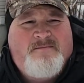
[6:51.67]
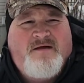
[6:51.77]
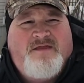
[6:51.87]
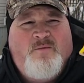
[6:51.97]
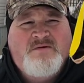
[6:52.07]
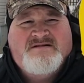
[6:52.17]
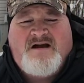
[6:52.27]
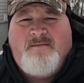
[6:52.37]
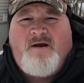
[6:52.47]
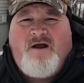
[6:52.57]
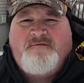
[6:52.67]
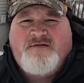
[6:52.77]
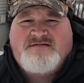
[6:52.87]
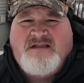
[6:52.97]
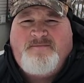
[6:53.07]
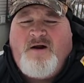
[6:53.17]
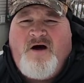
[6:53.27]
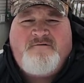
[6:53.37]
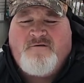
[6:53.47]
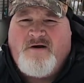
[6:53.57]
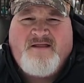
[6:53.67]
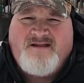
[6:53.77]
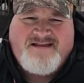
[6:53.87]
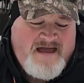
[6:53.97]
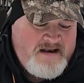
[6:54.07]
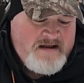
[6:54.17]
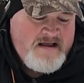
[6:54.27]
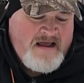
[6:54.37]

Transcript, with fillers: My thumb wasn't coming off there, slipping off or anything like that.